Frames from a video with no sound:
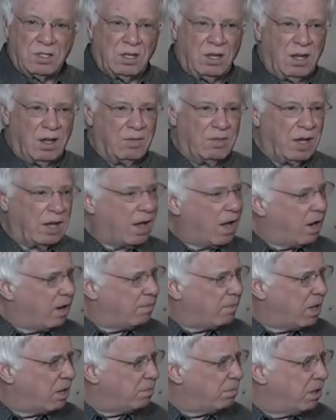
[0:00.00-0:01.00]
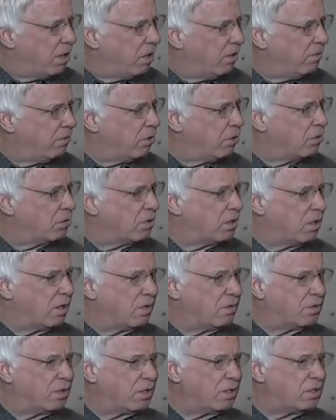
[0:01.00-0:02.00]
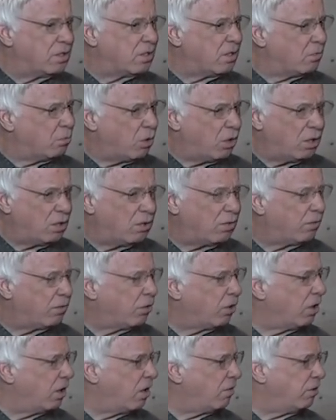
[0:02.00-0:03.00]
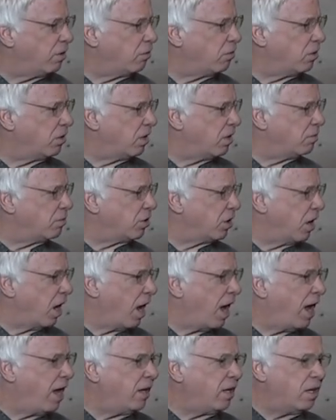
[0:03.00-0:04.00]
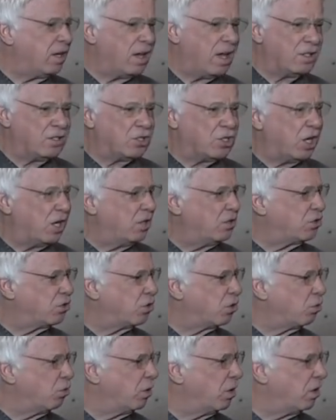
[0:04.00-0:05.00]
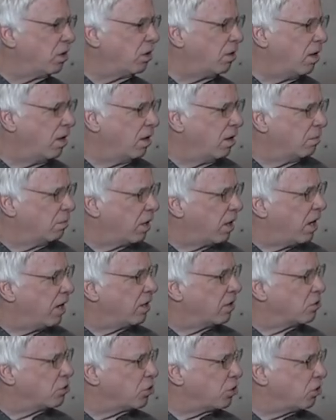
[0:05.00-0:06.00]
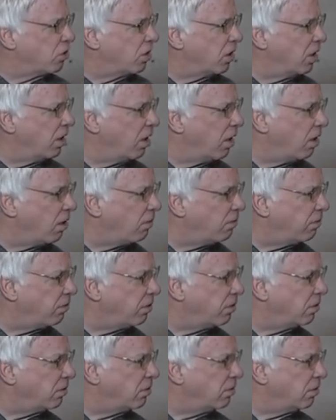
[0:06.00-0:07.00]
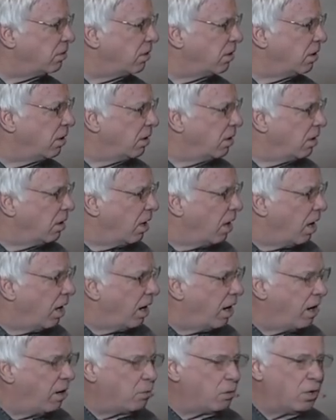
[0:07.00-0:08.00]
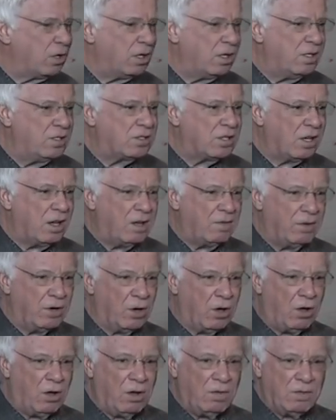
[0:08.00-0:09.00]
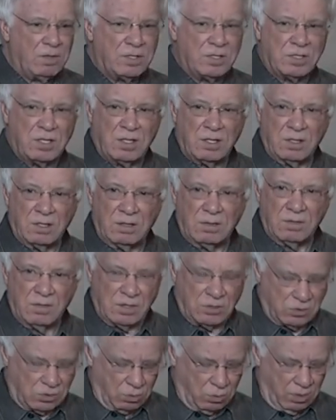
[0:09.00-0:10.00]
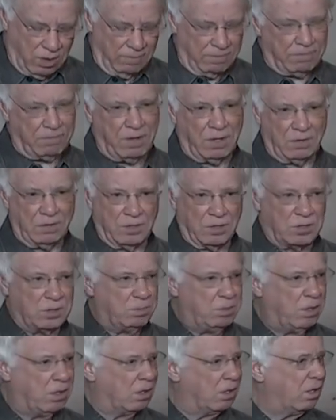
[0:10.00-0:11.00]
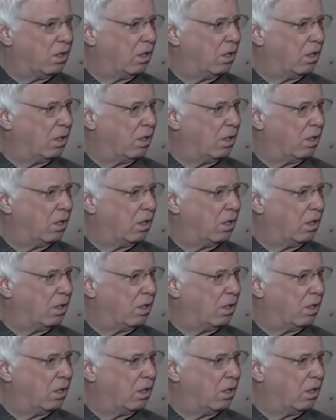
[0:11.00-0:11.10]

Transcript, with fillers: love. Like out of my belly flows love. So I just said, Well, look for a loving redemption. I cannot change their will, but I can certainly love. And I released love, and all of a sudden, this is the way it felt in the spirit